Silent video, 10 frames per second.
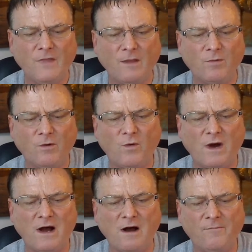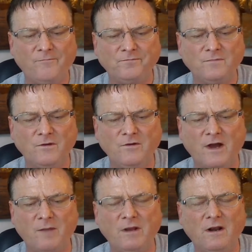But wow, you got
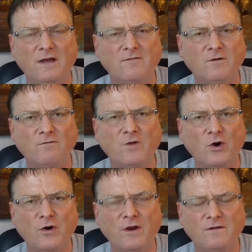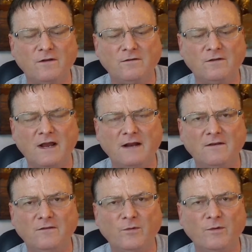to be a lover of curry to like
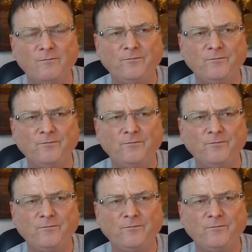this one.